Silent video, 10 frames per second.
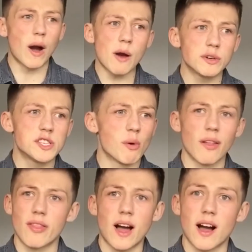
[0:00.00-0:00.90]
Why would you
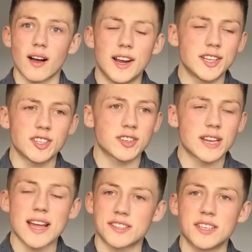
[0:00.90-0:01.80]
want that? It just
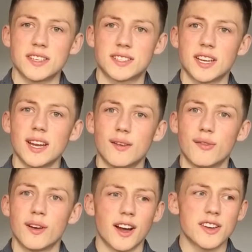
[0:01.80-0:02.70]
gets in your
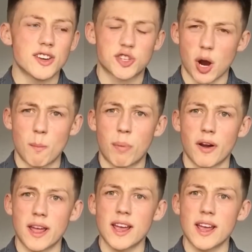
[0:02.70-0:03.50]
teeth and you chomp on